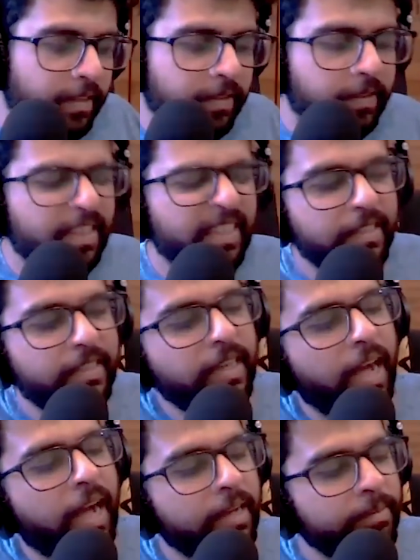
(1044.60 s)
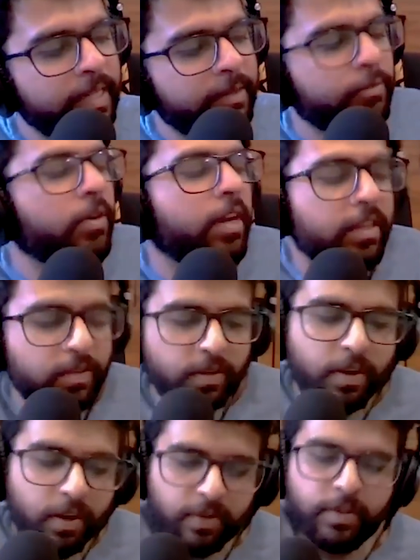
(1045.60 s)
this this uh, makes me want to ask
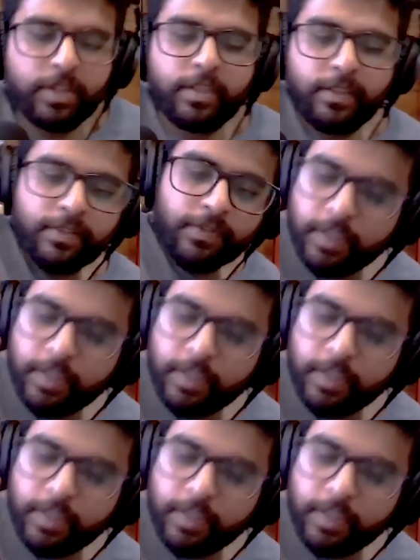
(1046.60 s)
you a lot of questions.